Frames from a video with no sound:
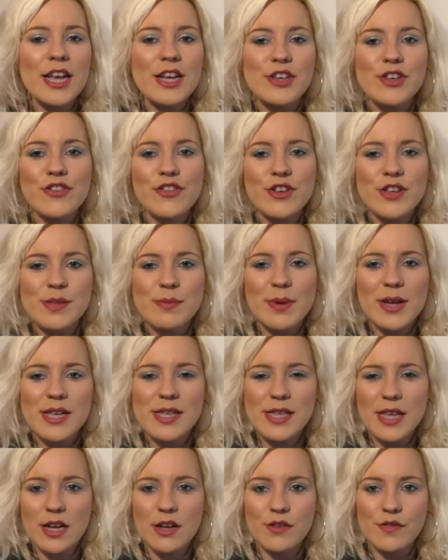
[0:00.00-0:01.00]
introduce
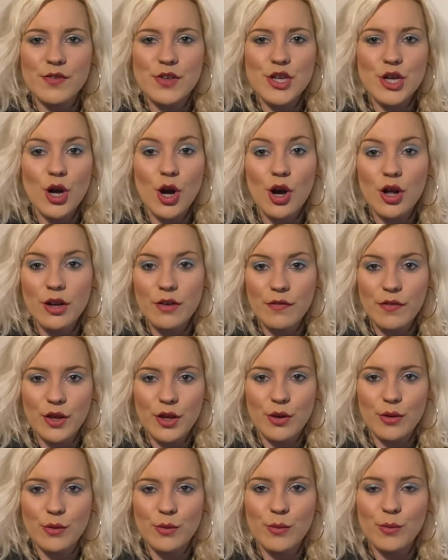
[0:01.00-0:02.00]
myself to all of
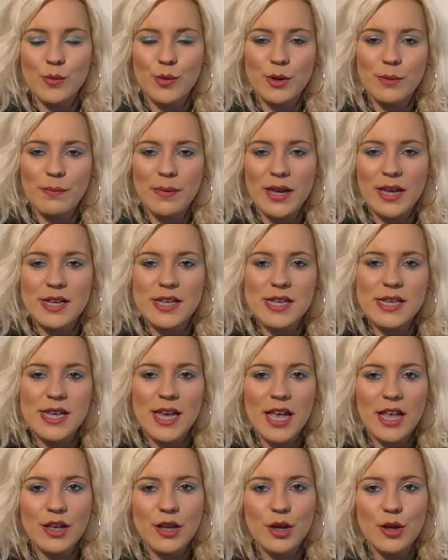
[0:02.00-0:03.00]
you would be
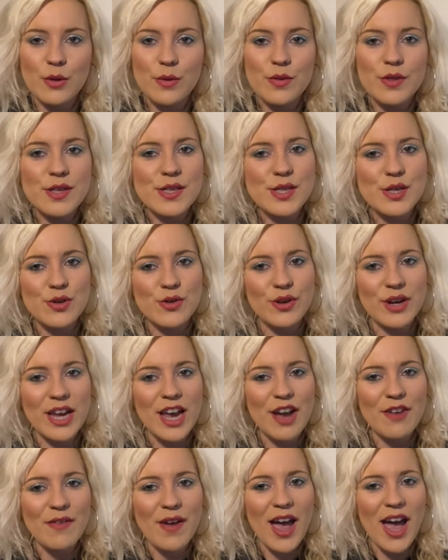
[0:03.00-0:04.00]
to tell you the
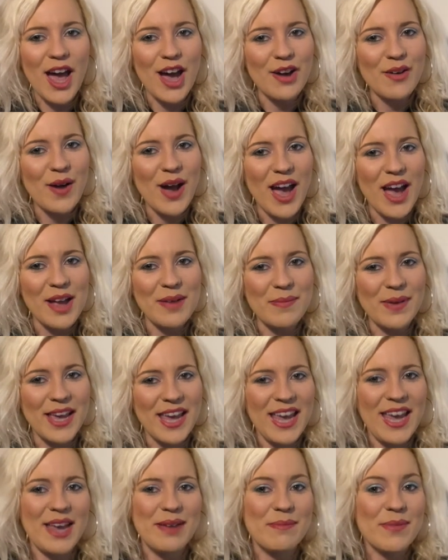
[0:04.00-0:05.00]
story of how I
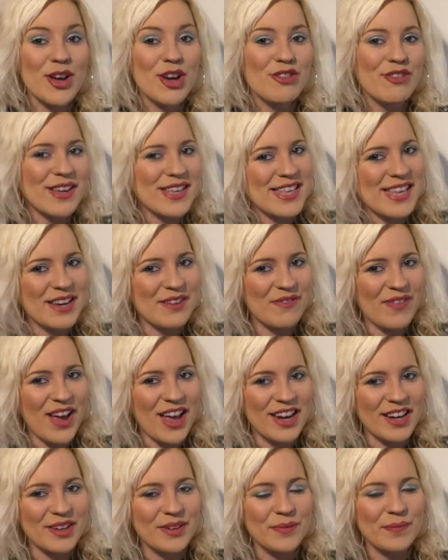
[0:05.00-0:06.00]
became a wrestling
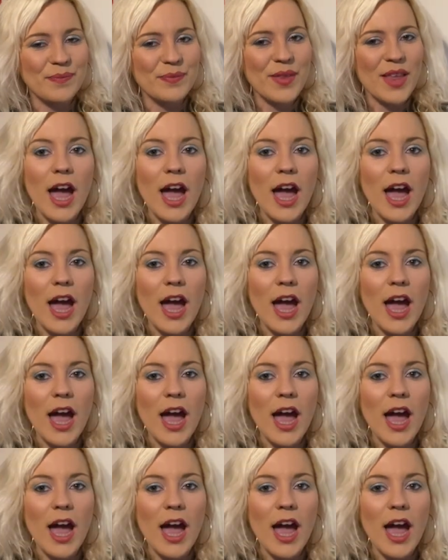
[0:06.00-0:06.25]
fan.